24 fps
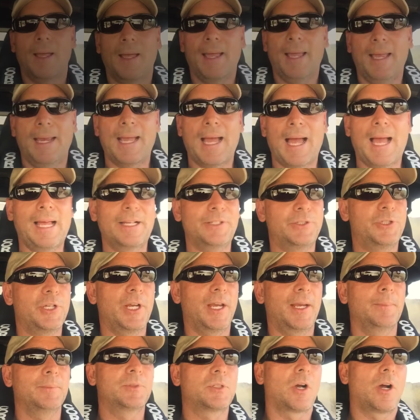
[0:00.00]
Hey guys,
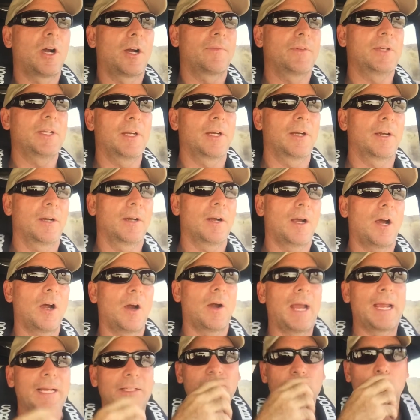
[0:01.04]
James Harvey here. All
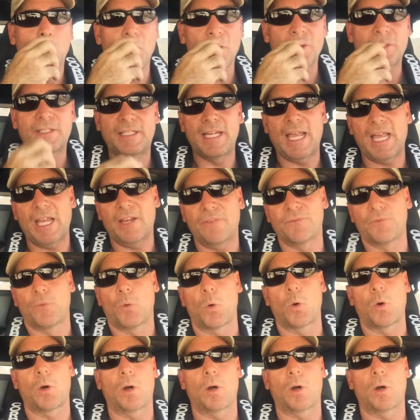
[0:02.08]
right, so we're day 4